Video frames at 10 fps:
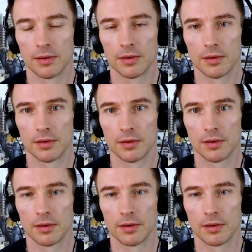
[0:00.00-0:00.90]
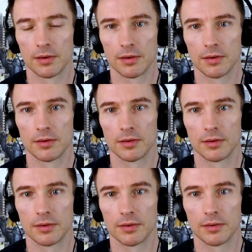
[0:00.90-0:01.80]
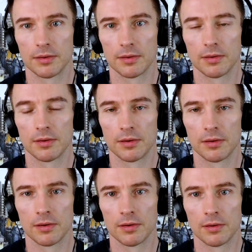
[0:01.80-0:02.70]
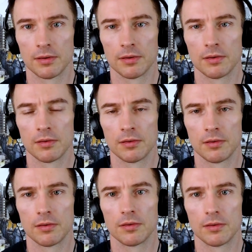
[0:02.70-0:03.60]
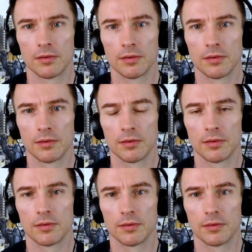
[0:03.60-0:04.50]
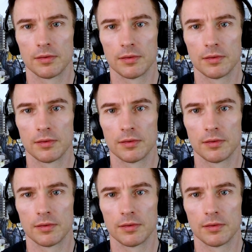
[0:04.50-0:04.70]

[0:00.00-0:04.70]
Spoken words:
(silent)